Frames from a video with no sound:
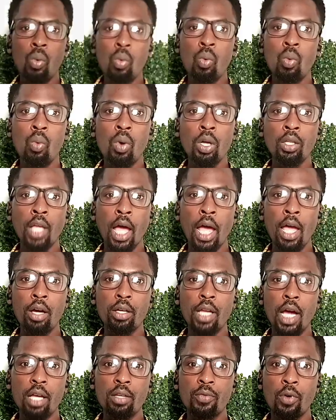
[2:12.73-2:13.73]
what I
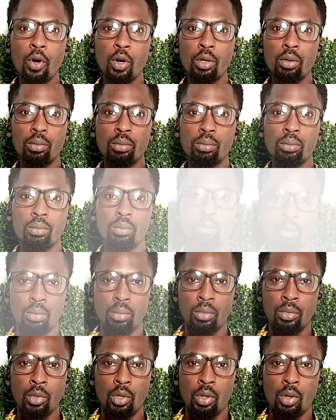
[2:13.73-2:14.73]
ordered for,
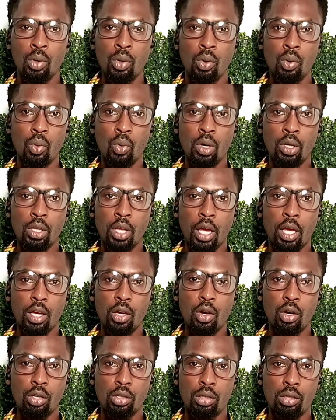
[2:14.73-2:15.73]
what I
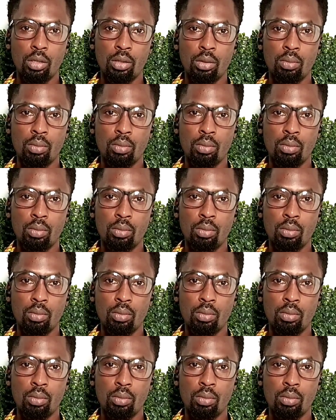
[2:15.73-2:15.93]
got.